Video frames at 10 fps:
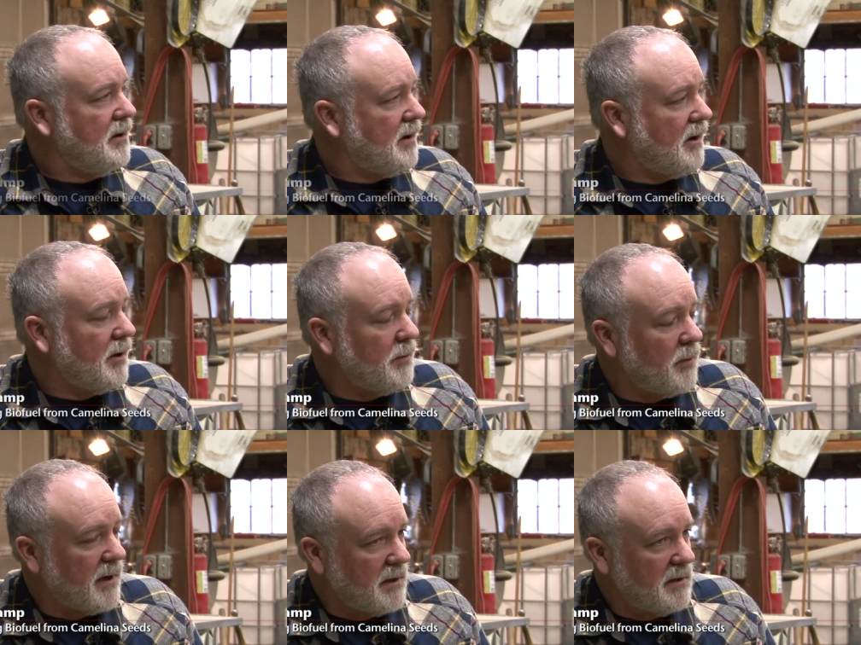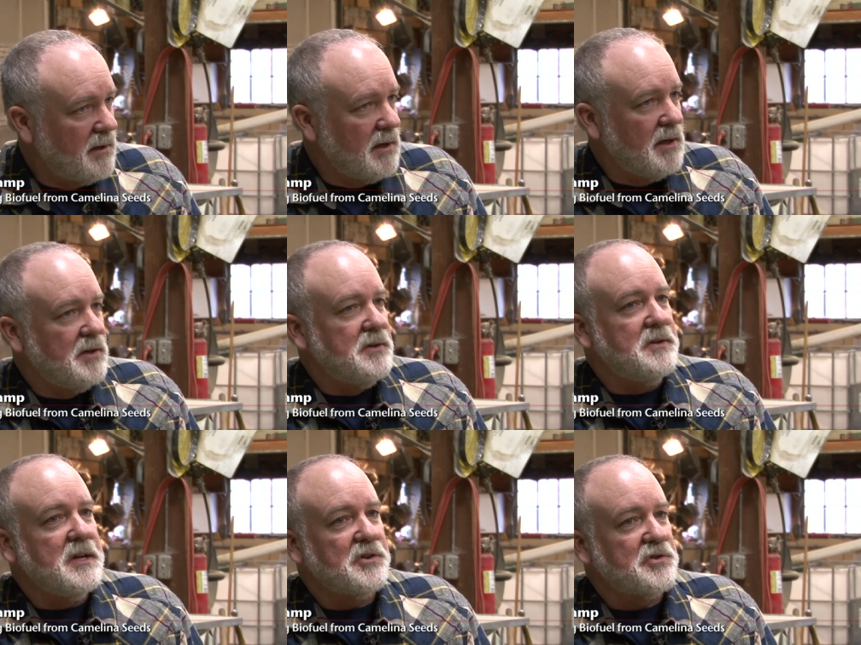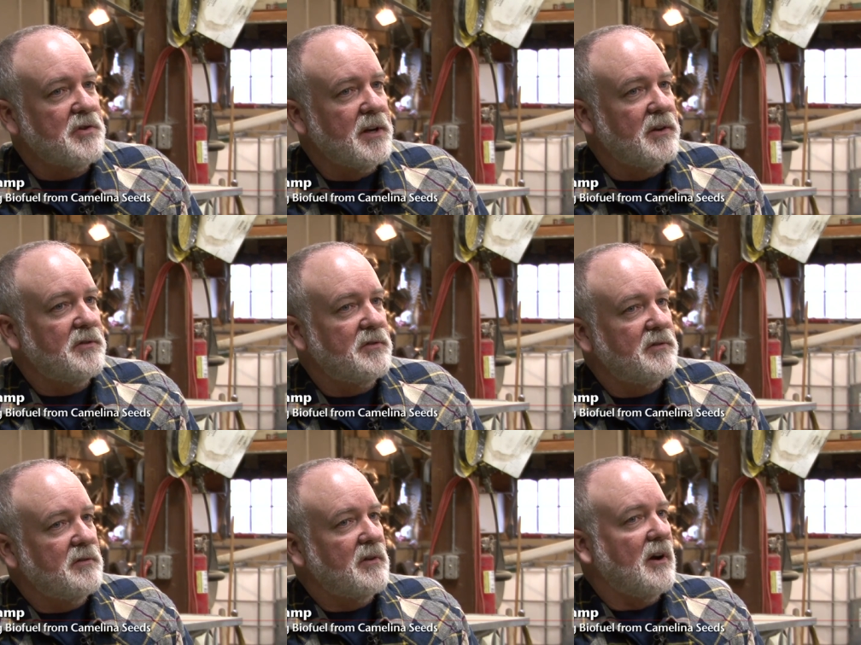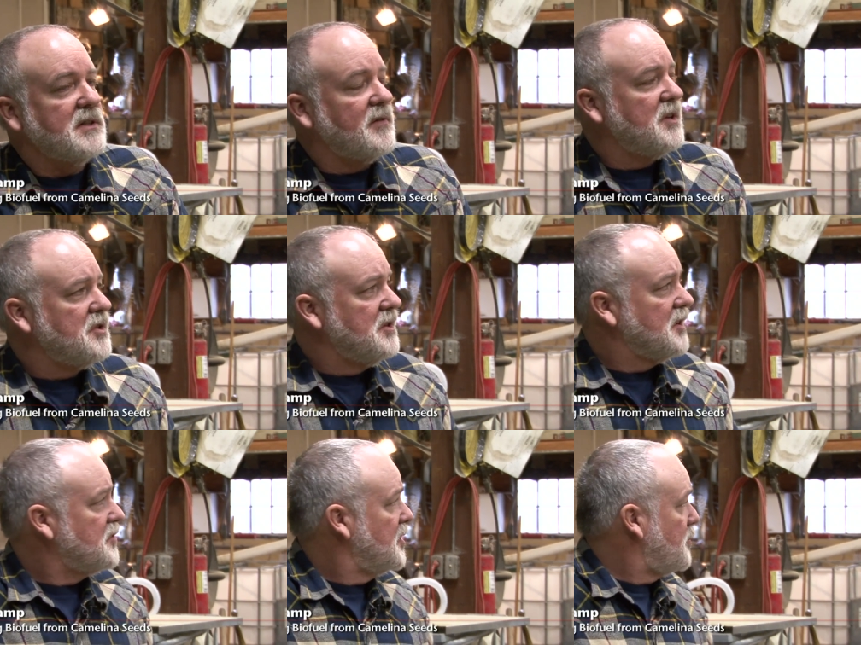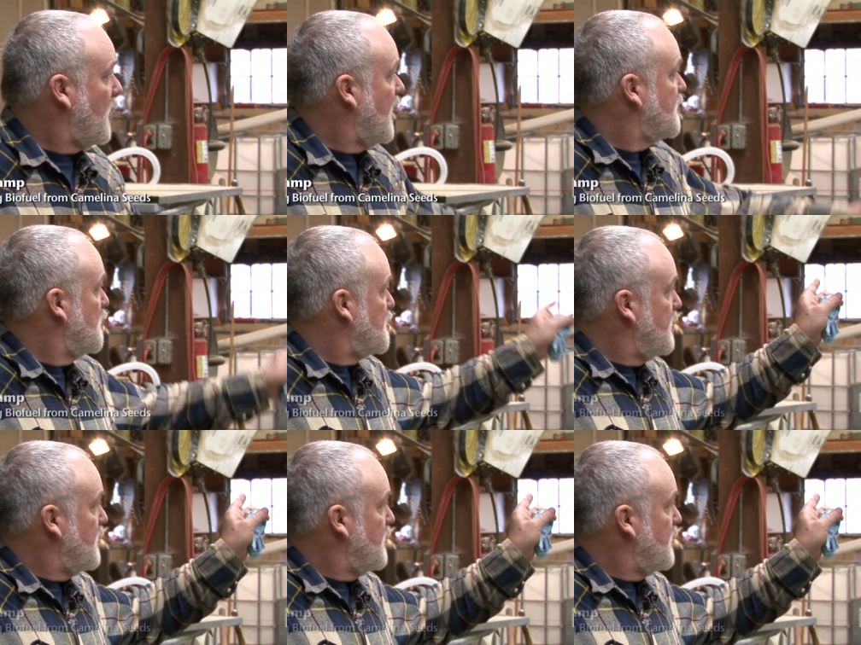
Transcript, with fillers: uh, rented the district's, conservation district's press, which